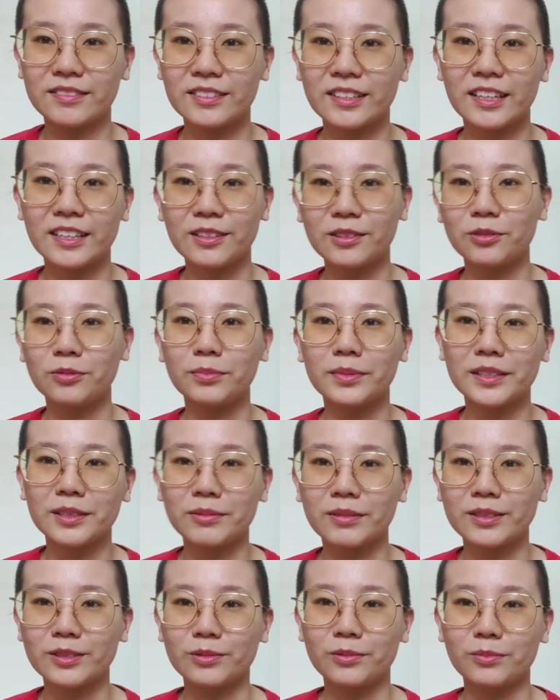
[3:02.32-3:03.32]
Like, nobody
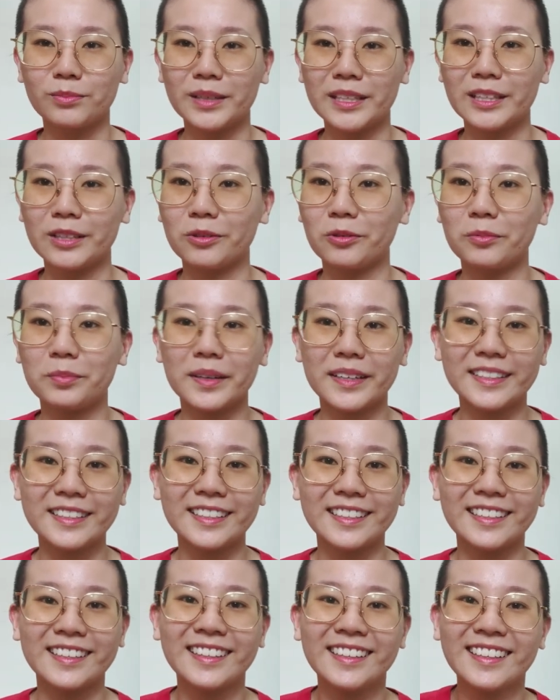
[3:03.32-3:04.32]
wants to meet
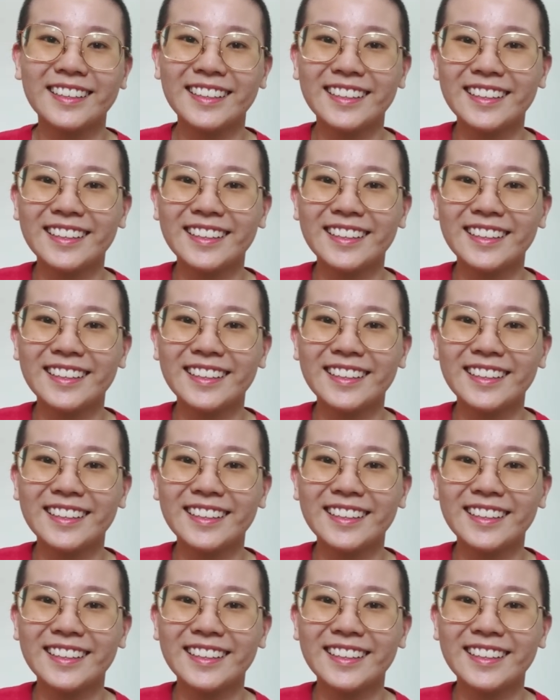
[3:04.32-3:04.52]
nobody.